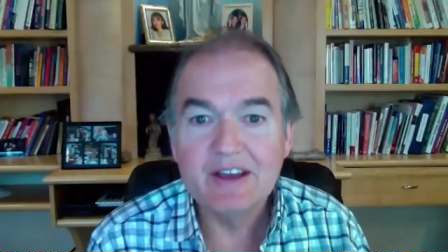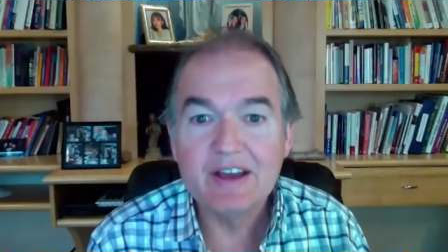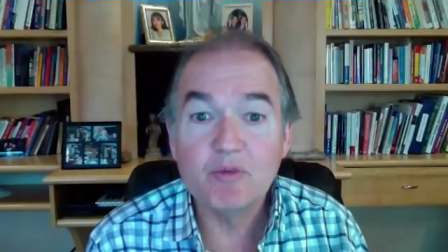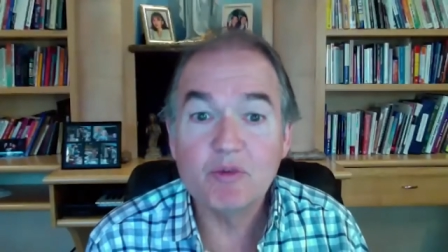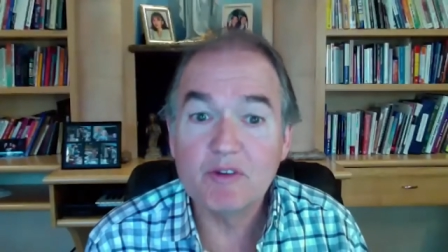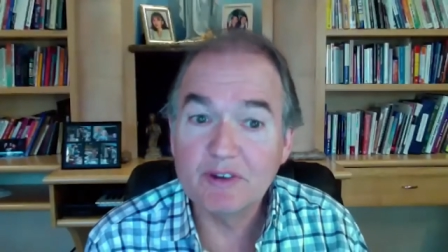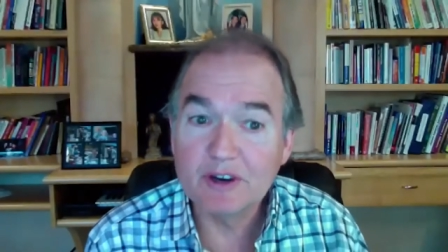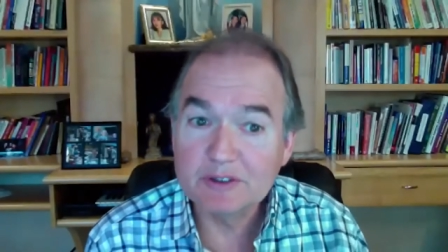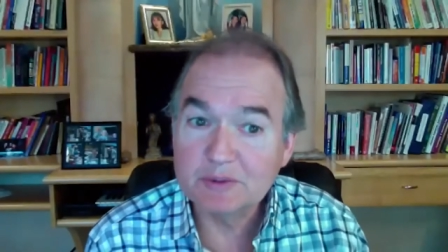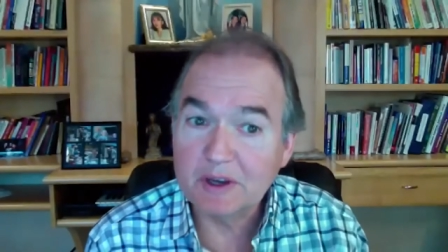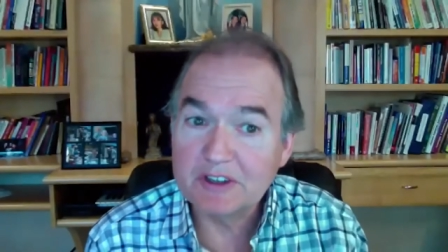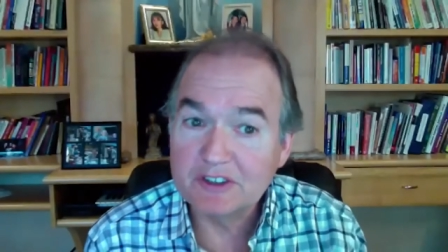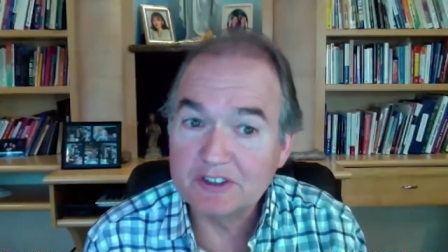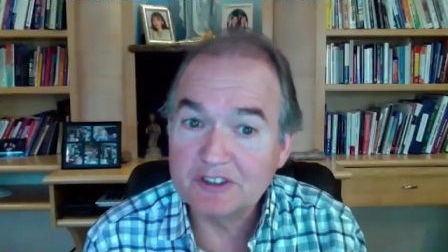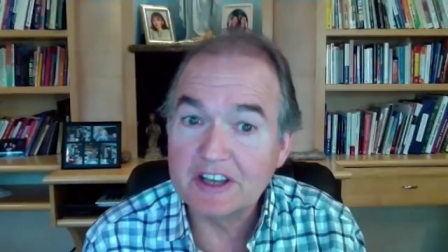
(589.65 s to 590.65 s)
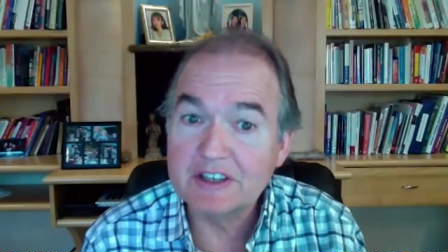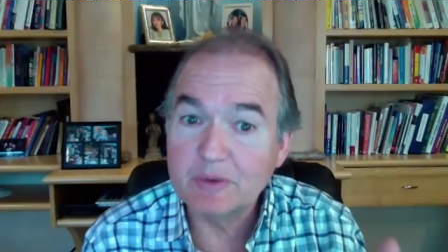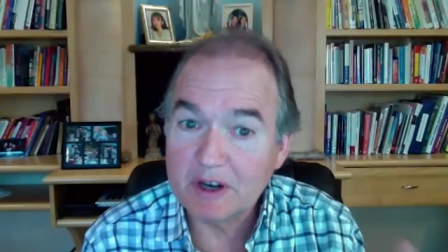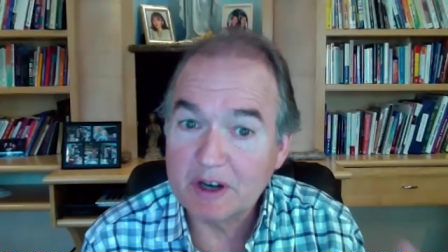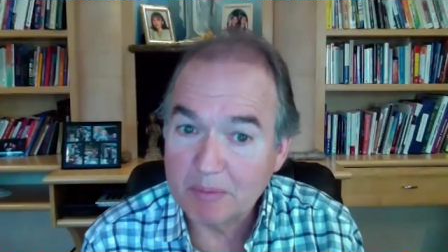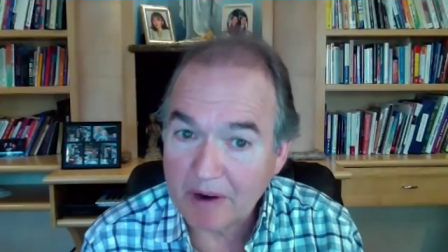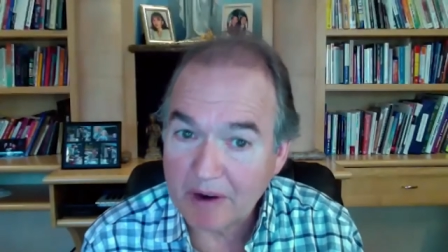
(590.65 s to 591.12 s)
Well, first of all, you said you
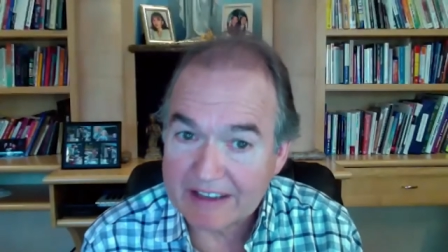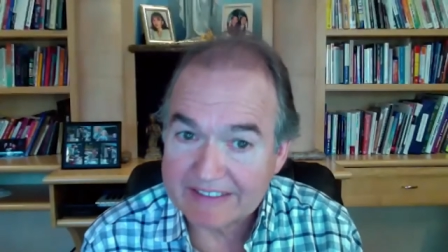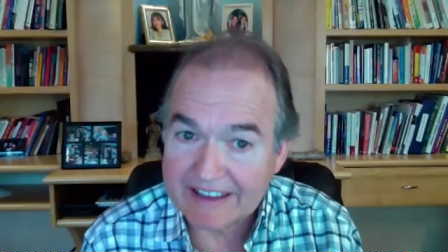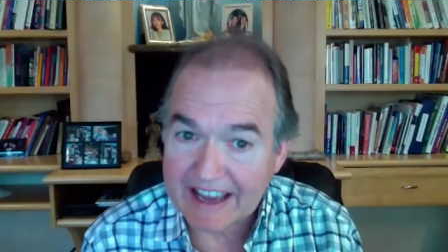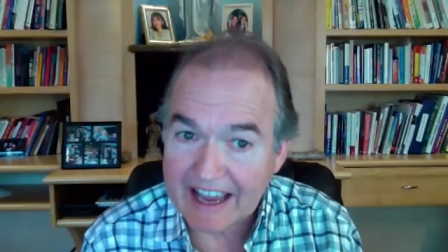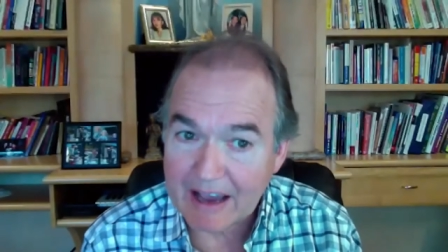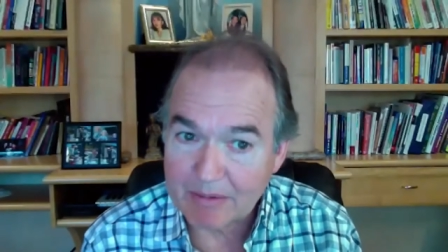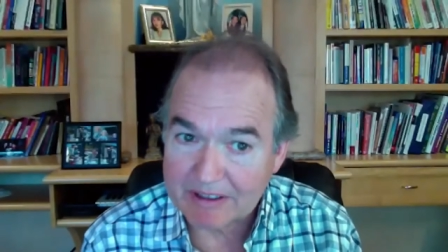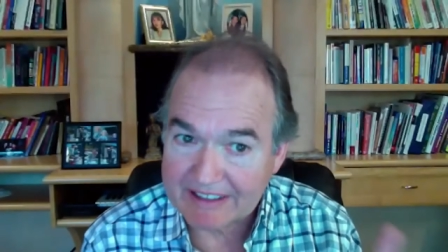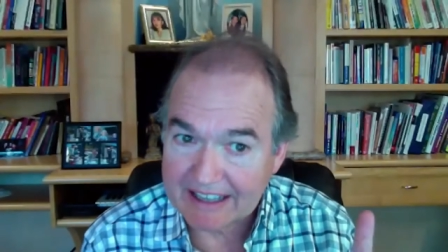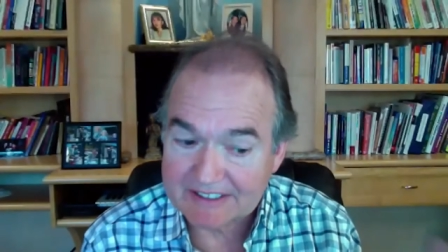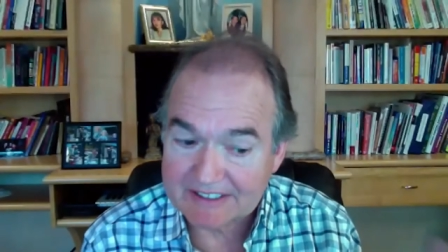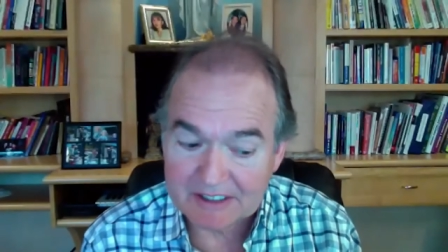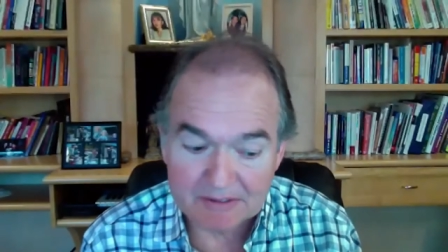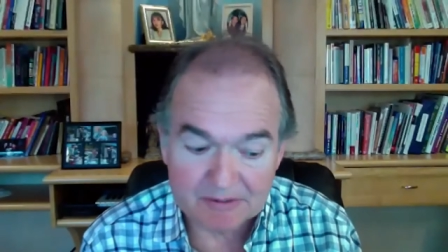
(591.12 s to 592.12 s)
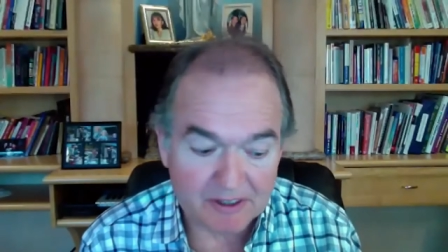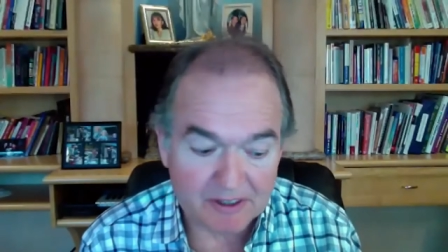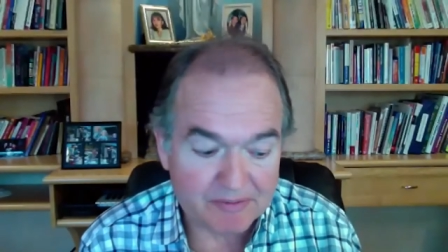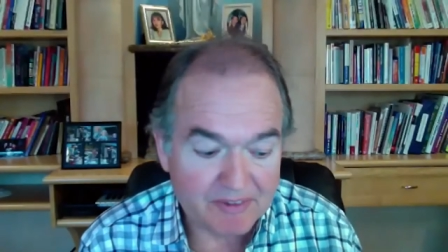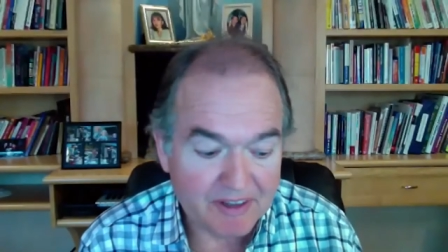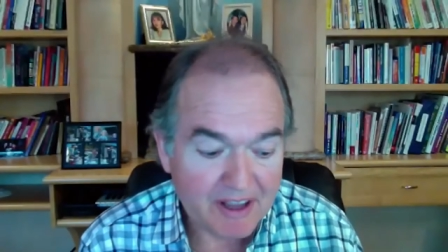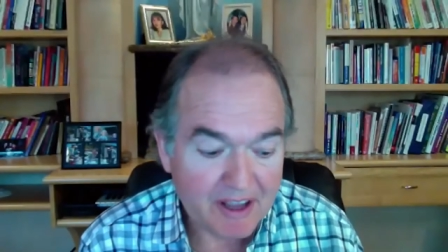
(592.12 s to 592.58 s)
want to break the habit. That's
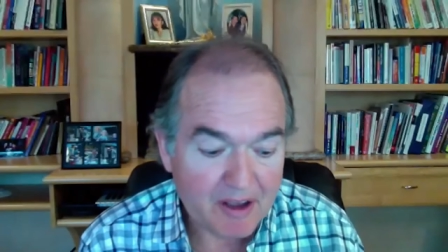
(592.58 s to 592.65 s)
different.